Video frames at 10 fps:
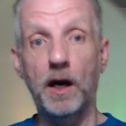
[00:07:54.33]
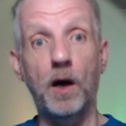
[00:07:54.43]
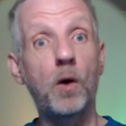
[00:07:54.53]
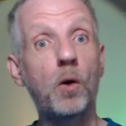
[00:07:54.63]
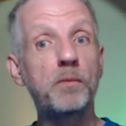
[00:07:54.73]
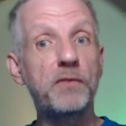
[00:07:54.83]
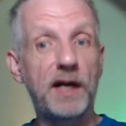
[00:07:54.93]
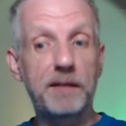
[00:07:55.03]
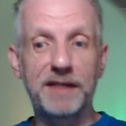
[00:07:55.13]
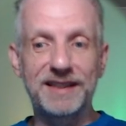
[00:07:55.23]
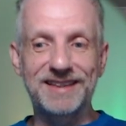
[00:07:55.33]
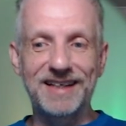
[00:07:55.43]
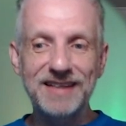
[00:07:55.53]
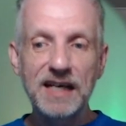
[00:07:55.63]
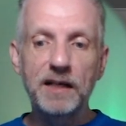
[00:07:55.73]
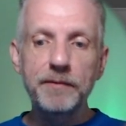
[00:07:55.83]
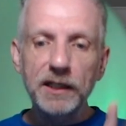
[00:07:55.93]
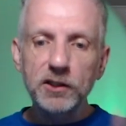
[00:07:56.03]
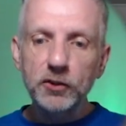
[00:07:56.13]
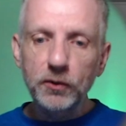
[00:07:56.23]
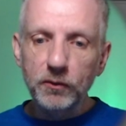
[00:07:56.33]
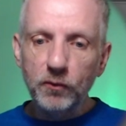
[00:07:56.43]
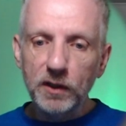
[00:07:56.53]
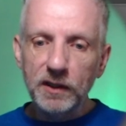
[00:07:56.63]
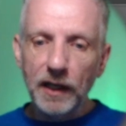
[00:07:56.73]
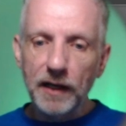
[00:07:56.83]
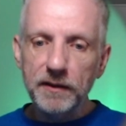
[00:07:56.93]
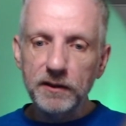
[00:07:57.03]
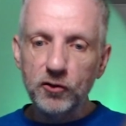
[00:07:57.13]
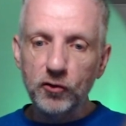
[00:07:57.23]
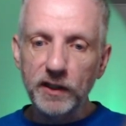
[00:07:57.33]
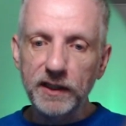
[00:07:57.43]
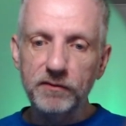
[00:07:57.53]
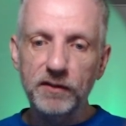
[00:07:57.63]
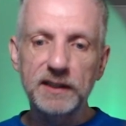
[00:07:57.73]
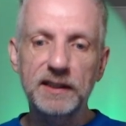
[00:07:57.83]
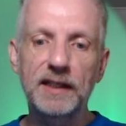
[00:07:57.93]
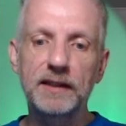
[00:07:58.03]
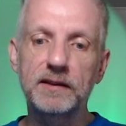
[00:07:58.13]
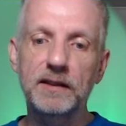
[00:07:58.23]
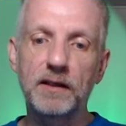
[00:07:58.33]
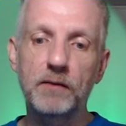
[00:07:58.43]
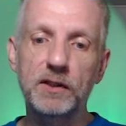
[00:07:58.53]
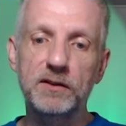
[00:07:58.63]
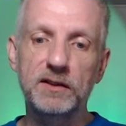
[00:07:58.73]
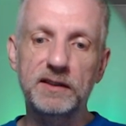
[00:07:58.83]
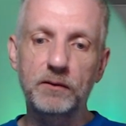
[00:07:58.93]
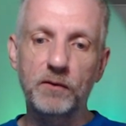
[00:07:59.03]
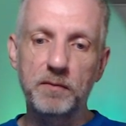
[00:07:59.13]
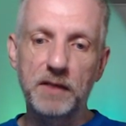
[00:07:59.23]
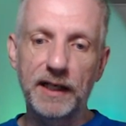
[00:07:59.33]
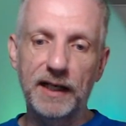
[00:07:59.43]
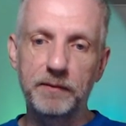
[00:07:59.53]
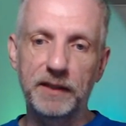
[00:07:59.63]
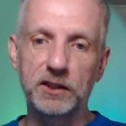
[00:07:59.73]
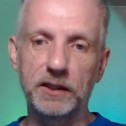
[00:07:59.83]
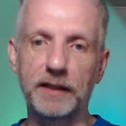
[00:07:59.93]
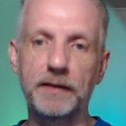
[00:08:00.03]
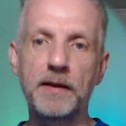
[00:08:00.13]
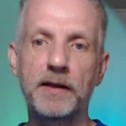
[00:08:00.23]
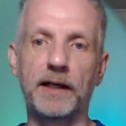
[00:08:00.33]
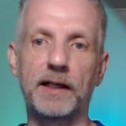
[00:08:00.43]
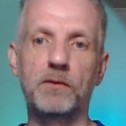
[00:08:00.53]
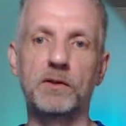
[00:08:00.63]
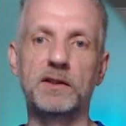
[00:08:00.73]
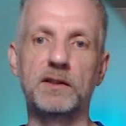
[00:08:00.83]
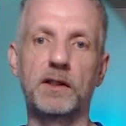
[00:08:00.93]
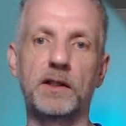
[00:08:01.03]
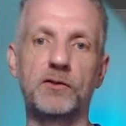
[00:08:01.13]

I hope that made sense. Let me actually show you one other trick. If I say I wanted to stick with my animation here and I wanted her